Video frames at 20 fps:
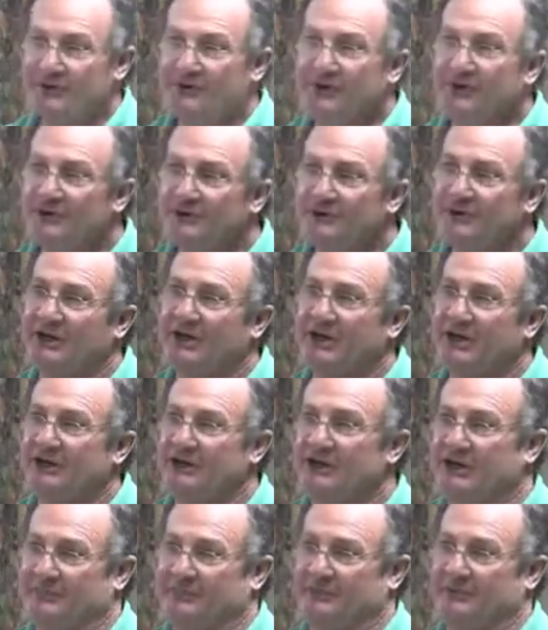2 ciggy
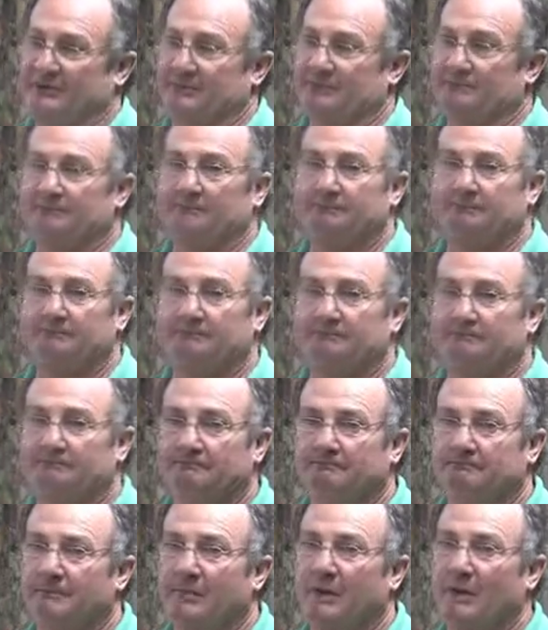tips,
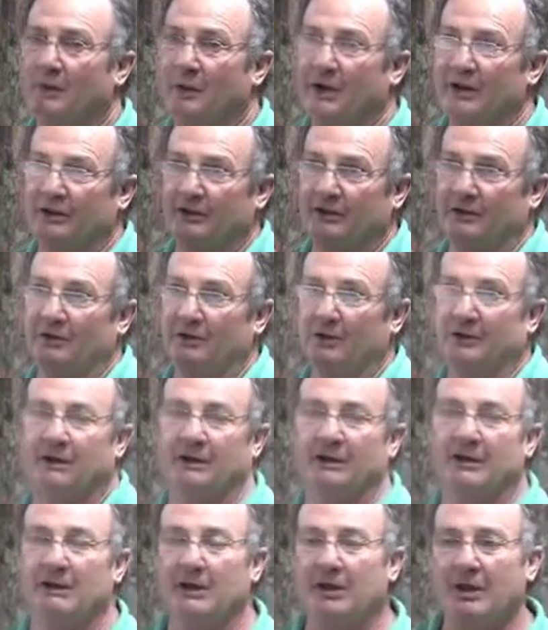the one at
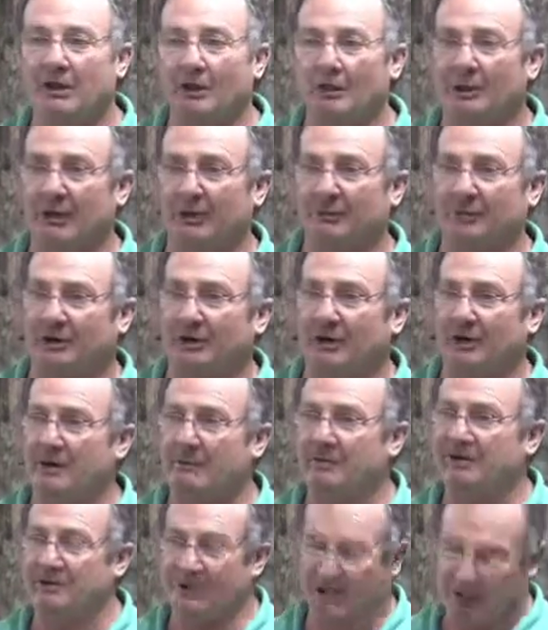Glenorchy, the one at
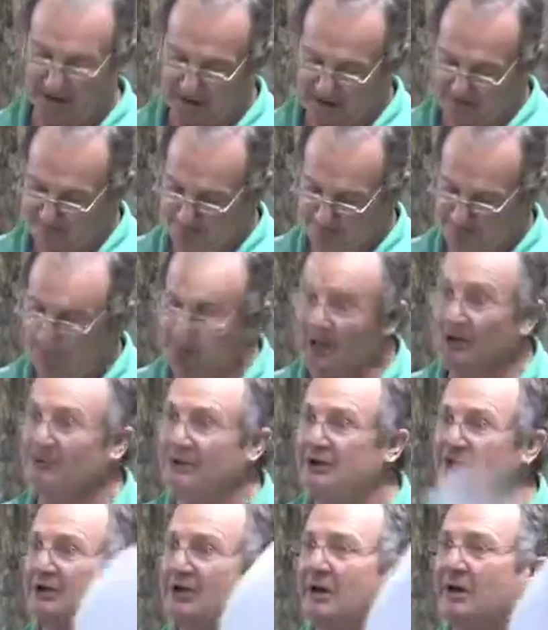Macroby's Gully. That
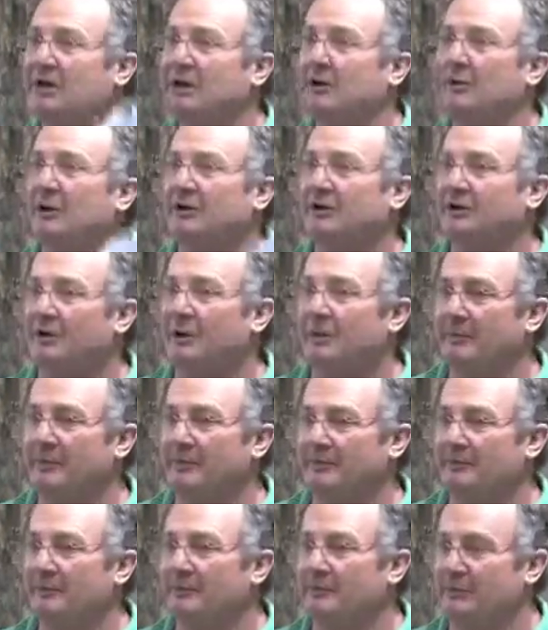one's only 1
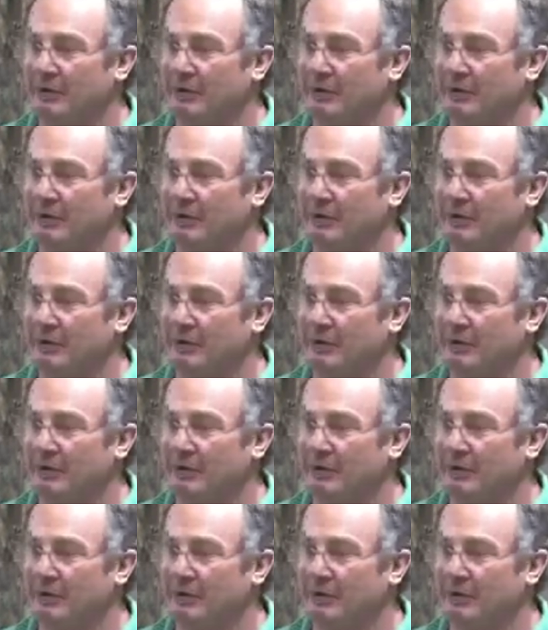kilometre from